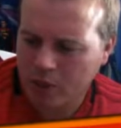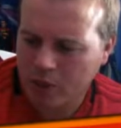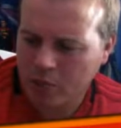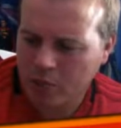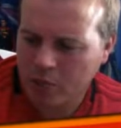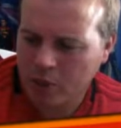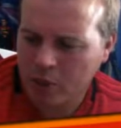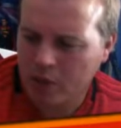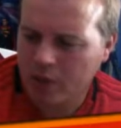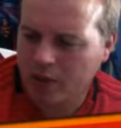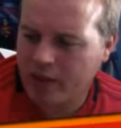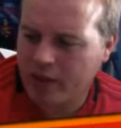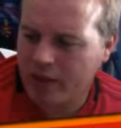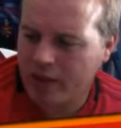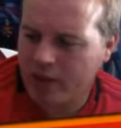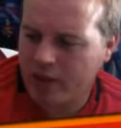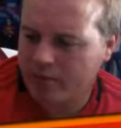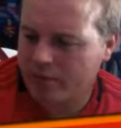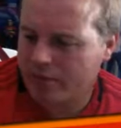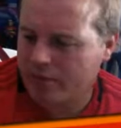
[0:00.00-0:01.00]
Beyond
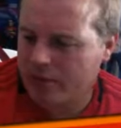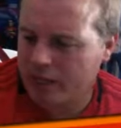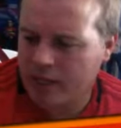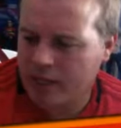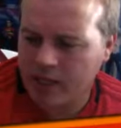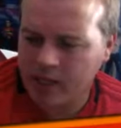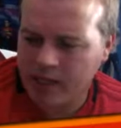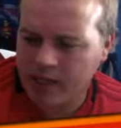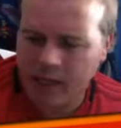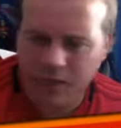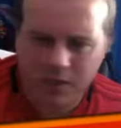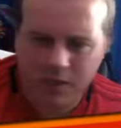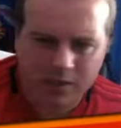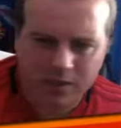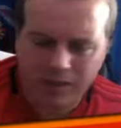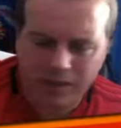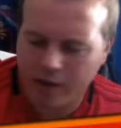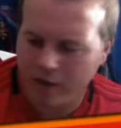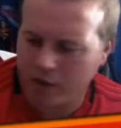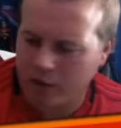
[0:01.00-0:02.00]
that, Fernandez,
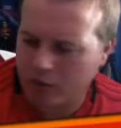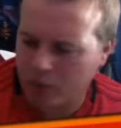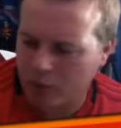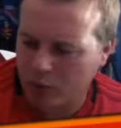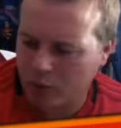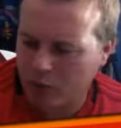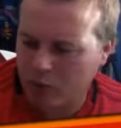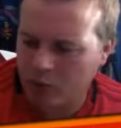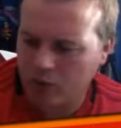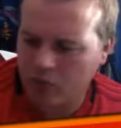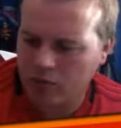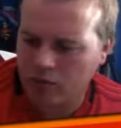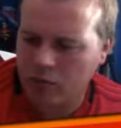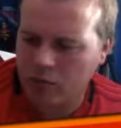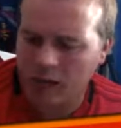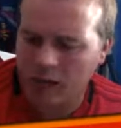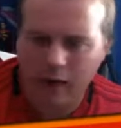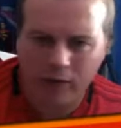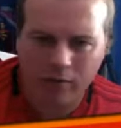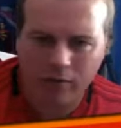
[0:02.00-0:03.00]
very poor.
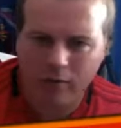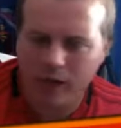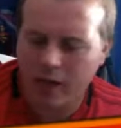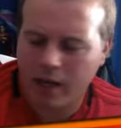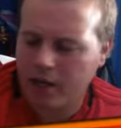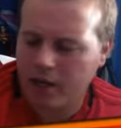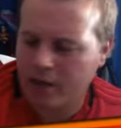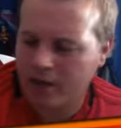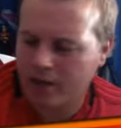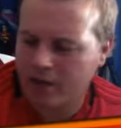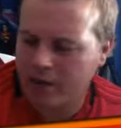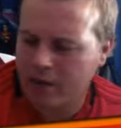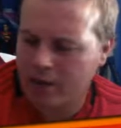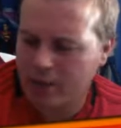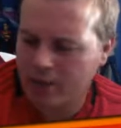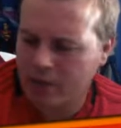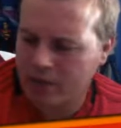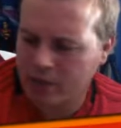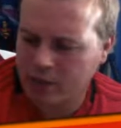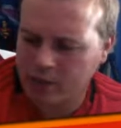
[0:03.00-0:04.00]

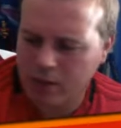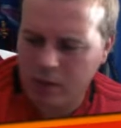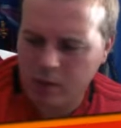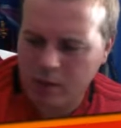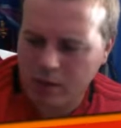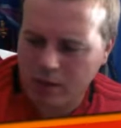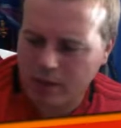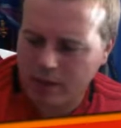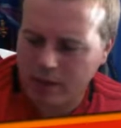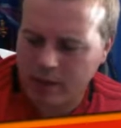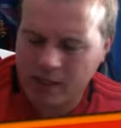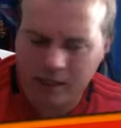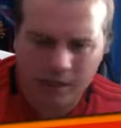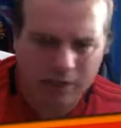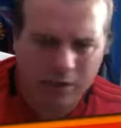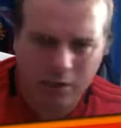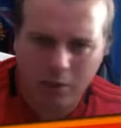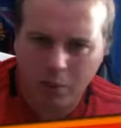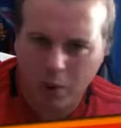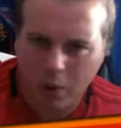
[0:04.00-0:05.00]
Fred, McTominay, Fernandez
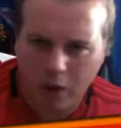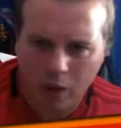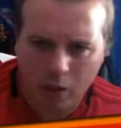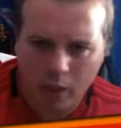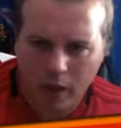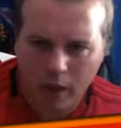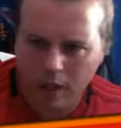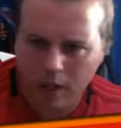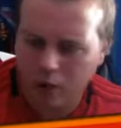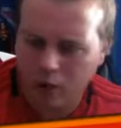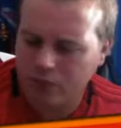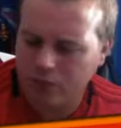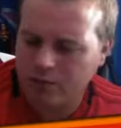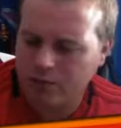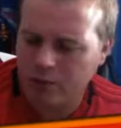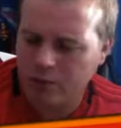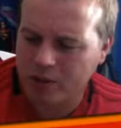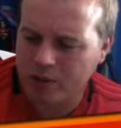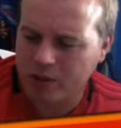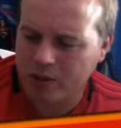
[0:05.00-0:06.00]
giving the ball away.
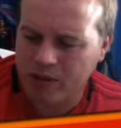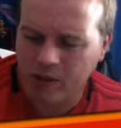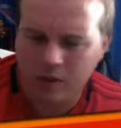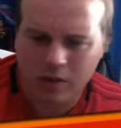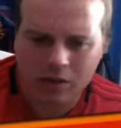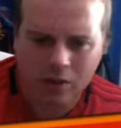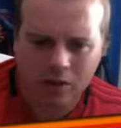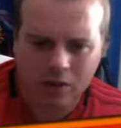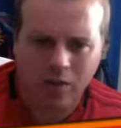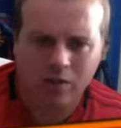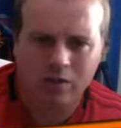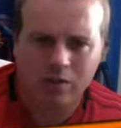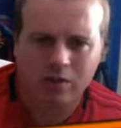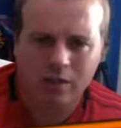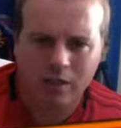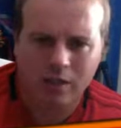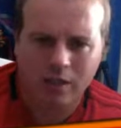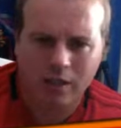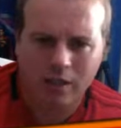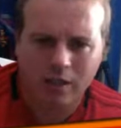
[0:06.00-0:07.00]
Unforced errors
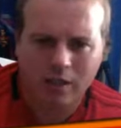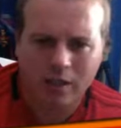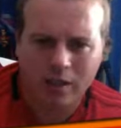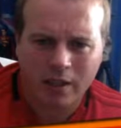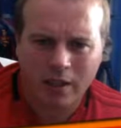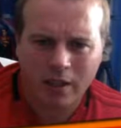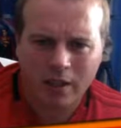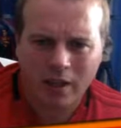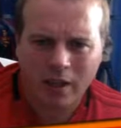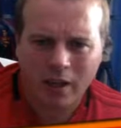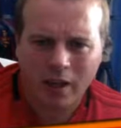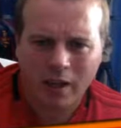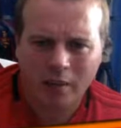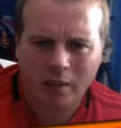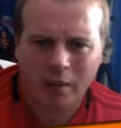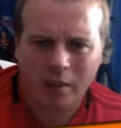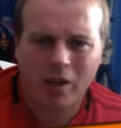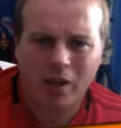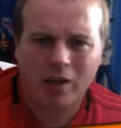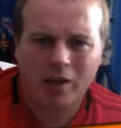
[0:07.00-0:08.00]
constantly. And
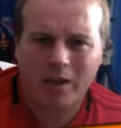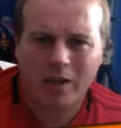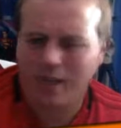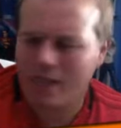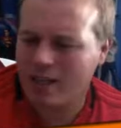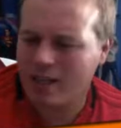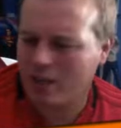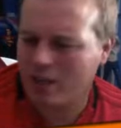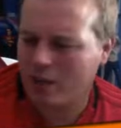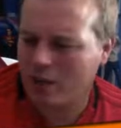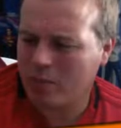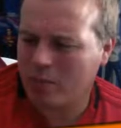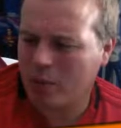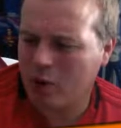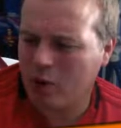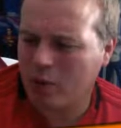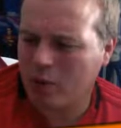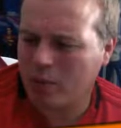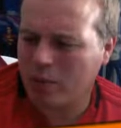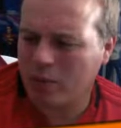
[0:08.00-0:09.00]
beyond that then, you got
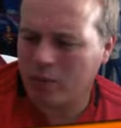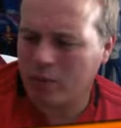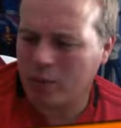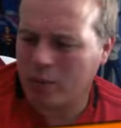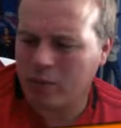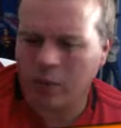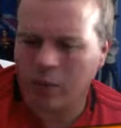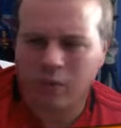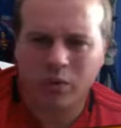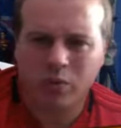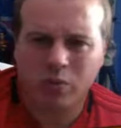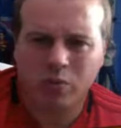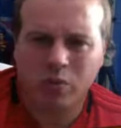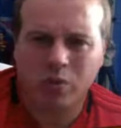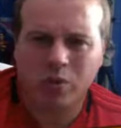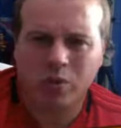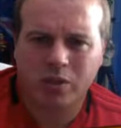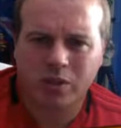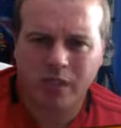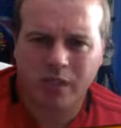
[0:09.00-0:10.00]
Pogba, who had probably his
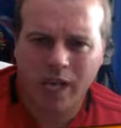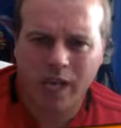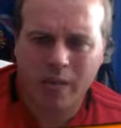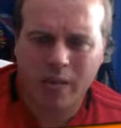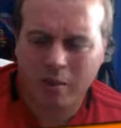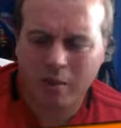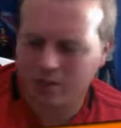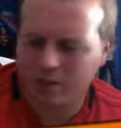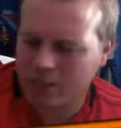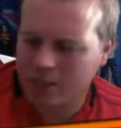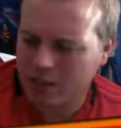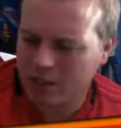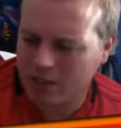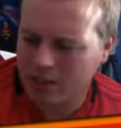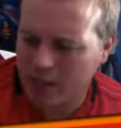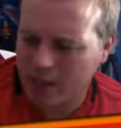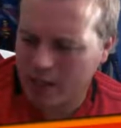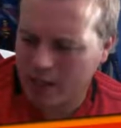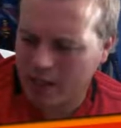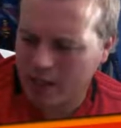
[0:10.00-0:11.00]
worst game I've seen him
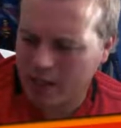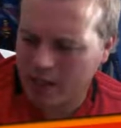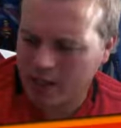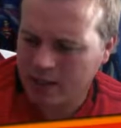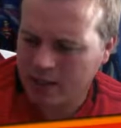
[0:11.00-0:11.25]
playing.